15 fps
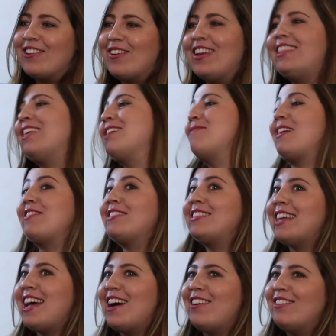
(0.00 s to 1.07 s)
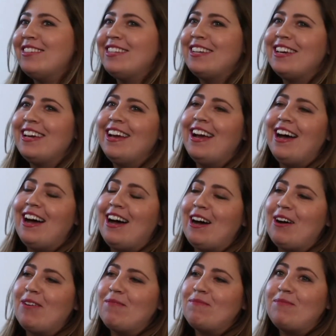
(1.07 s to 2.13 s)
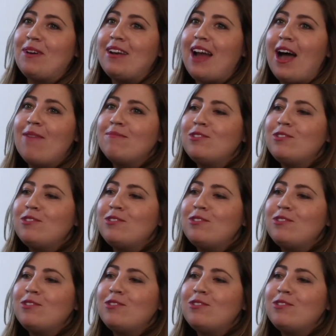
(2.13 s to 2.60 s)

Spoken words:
I don't know anything about sound, but